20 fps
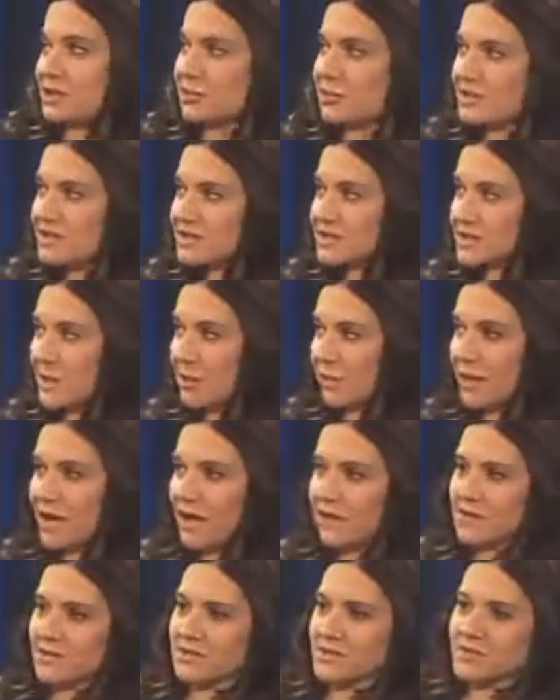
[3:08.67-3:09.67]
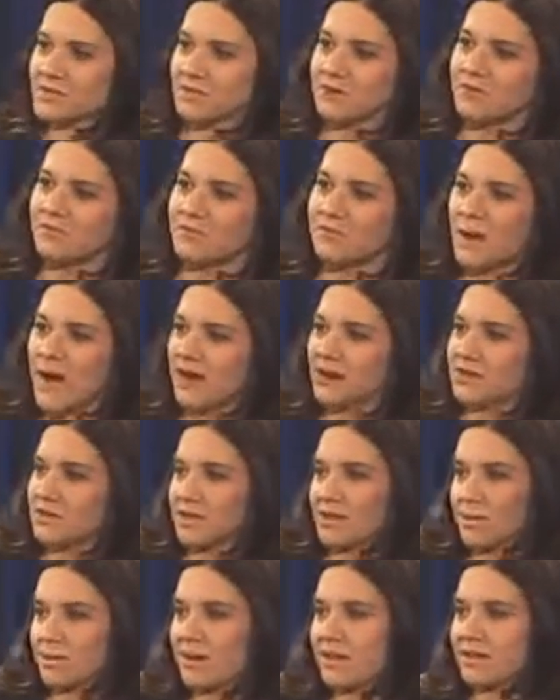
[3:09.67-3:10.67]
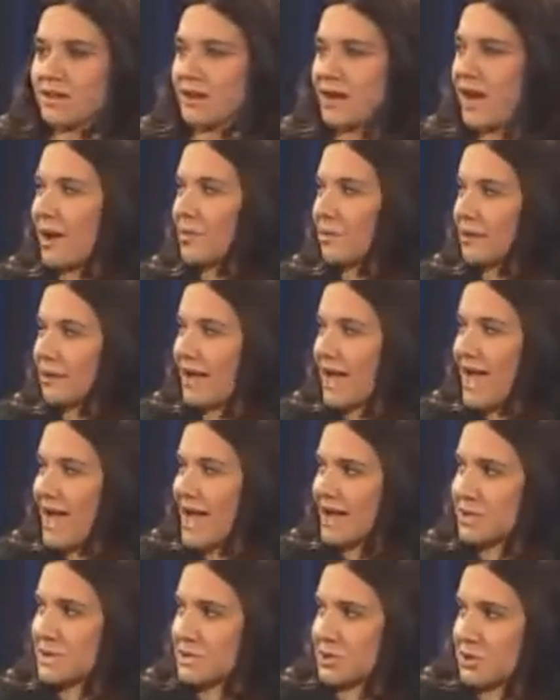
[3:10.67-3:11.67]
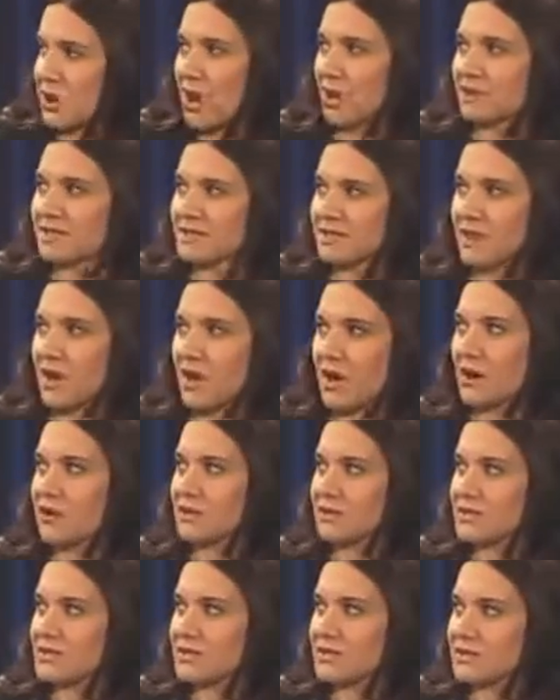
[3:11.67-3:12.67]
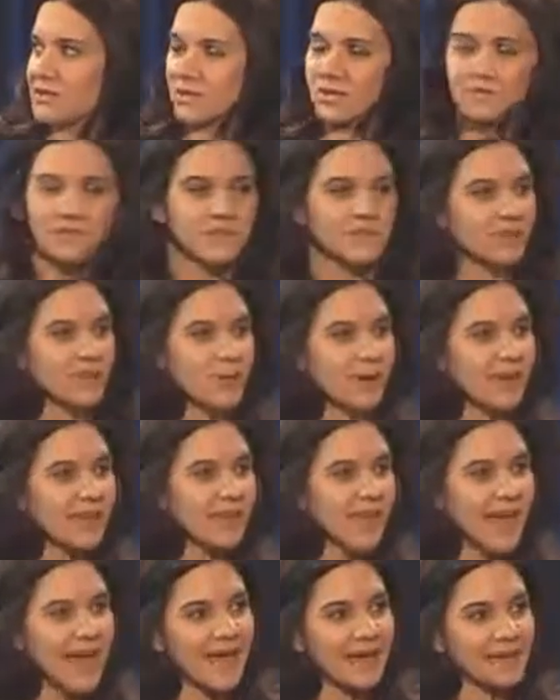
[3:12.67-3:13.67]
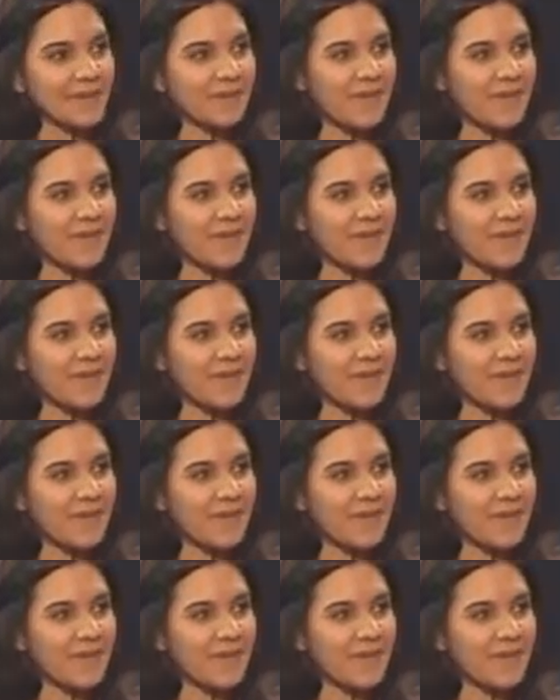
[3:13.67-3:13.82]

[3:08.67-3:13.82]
You need someone else to sort of back your opinion up, and as strong as it goes, it's sort of this great cat and